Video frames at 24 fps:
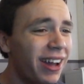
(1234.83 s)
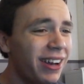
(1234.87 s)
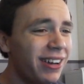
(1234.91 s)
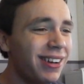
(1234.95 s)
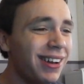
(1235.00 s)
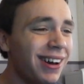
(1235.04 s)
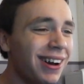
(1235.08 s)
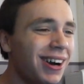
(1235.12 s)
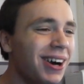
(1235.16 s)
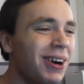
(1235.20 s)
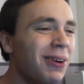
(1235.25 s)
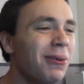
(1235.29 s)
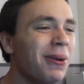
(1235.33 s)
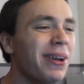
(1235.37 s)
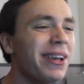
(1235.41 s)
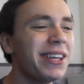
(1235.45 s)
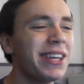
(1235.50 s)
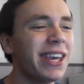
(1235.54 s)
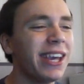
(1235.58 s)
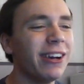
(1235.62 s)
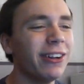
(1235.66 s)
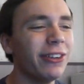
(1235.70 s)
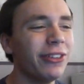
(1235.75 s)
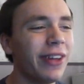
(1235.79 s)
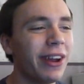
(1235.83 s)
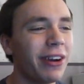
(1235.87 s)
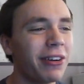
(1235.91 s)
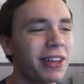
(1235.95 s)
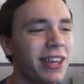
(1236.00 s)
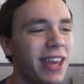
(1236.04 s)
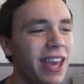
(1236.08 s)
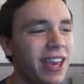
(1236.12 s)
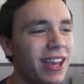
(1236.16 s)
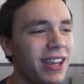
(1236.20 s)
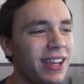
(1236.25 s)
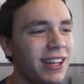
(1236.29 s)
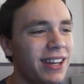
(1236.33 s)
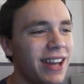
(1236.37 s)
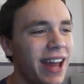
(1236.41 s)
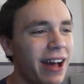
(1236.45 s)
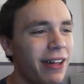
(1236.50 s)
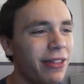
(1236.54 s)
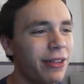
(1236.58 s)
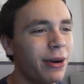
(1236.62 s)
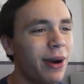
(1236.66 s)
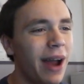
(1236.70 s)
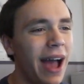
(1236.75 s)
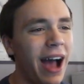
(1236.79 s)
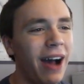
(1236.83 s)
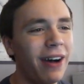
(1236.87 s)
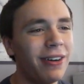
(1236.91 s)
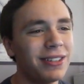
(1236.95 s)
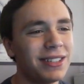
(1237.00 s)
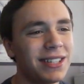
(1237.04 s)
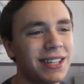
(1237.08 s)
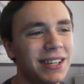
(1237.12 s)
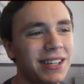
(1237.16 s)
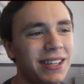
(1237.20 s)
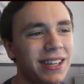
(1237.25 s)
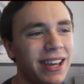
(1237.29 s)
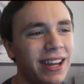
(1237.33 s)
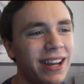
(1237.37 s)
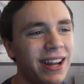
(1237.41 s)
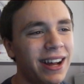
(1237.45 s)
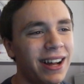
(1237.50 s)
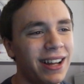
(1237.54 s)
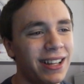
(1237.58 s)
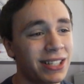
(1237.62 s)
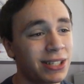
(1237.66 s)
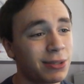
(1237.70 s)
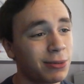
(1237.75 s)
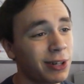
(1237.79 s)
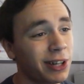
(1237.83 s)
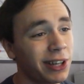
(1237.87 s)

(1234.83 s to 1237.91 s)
No, we killed their king and now they're out to get us.